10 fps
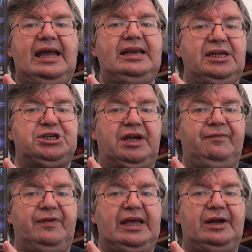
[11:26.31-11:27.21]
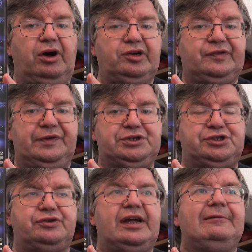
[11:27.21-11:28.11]
in HMV in Oxford
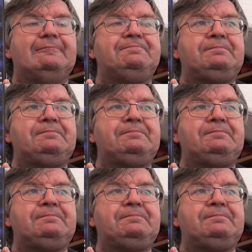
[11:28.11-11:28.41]
Street.